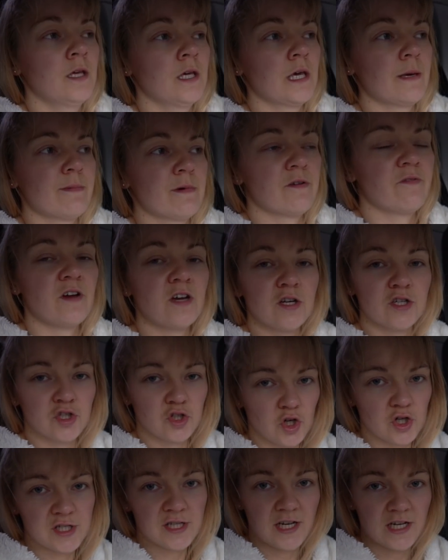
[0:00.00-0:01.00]
keeping our fingers
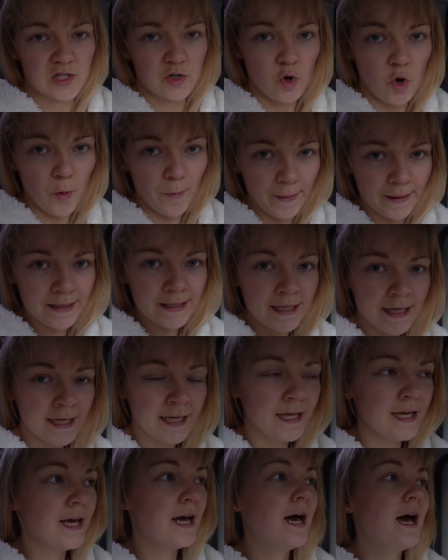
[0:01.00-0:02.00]
crossed that it's open,
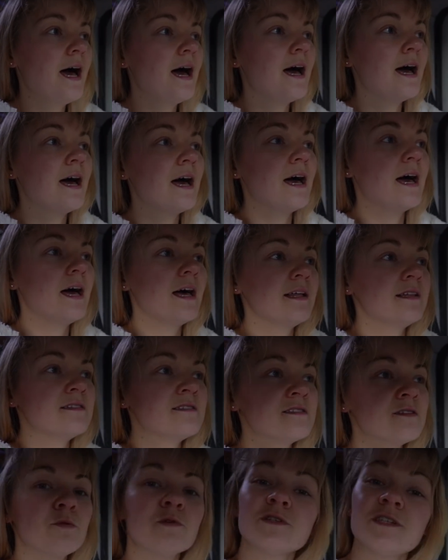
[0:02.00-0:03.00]
and
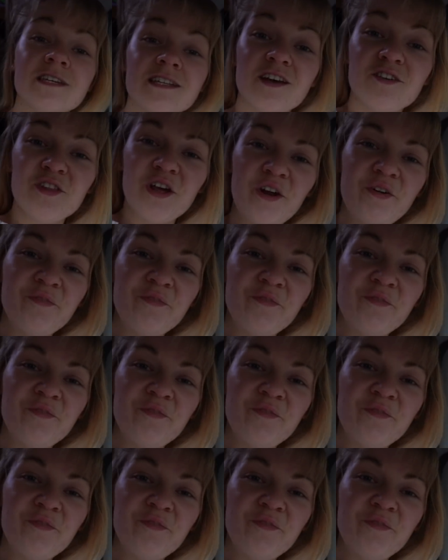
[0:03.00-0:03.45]
we'll see you down there.